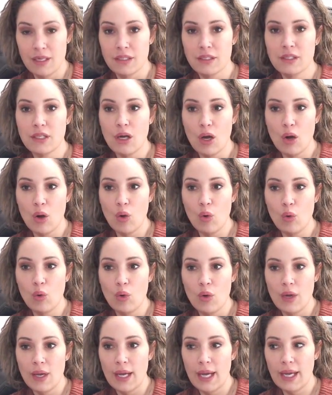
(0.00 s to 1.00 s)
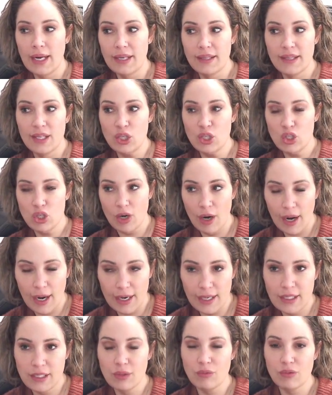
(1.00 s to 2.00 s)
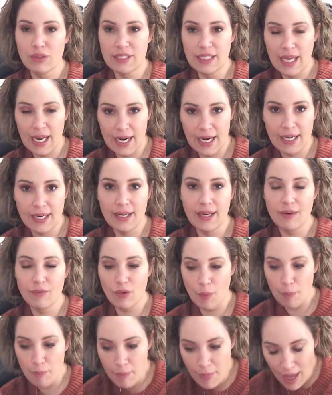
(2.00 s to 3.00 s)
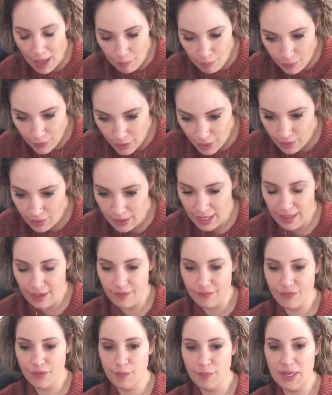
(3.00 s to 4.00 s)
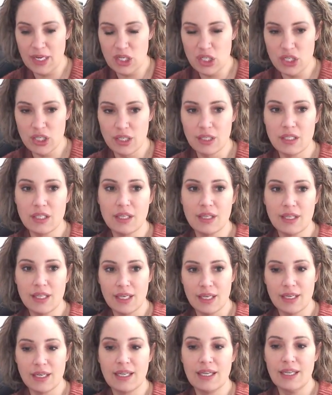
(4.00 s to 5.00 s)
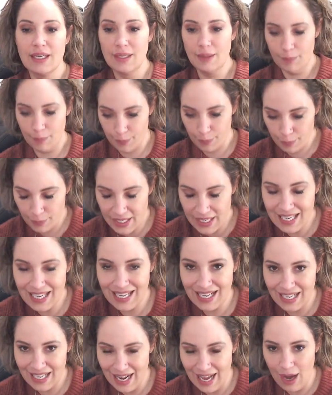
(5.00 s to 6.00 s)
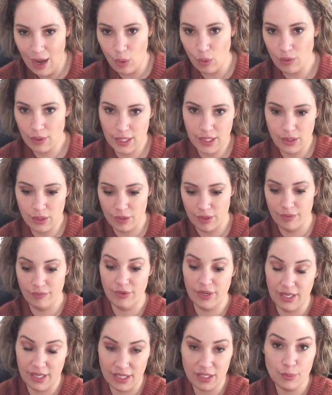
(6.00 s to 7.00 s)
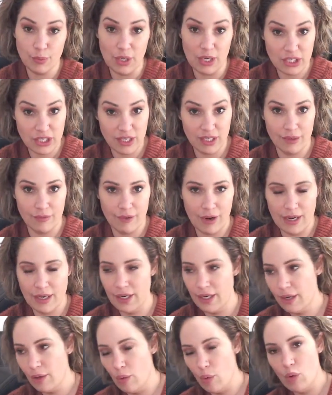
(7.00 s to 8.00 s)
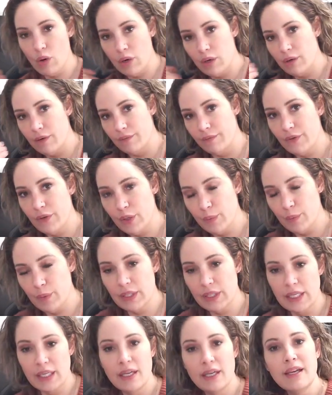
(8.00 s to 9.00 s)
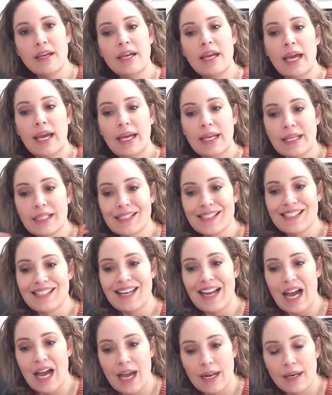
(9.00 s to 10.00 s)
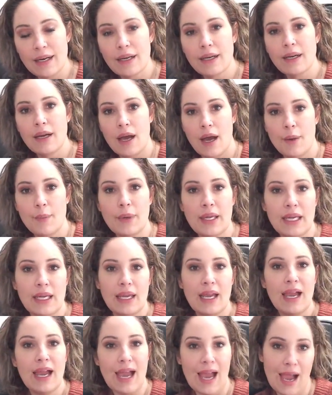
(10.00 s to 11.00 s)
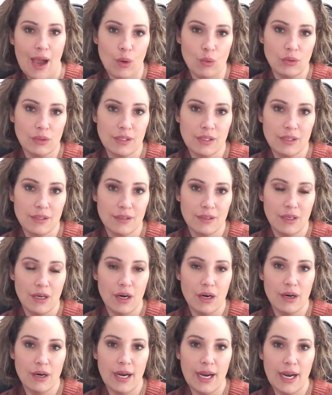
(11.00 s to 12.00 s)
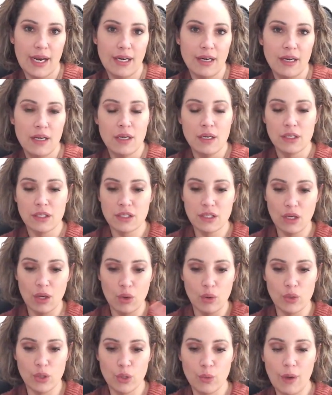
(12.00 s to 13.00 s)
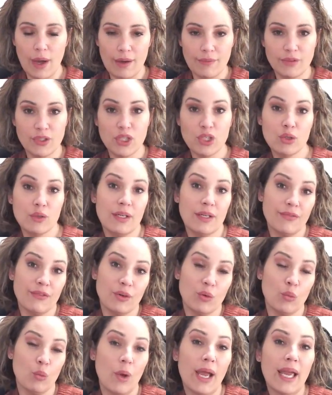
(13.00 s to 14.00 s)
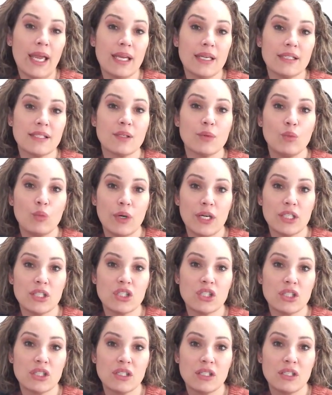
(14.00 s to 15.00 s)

So, and they're trying to retain and remember that information to then get it out, either in written expression and writing or verbally, and it's not coming out, all right? So you have 2 different ways in which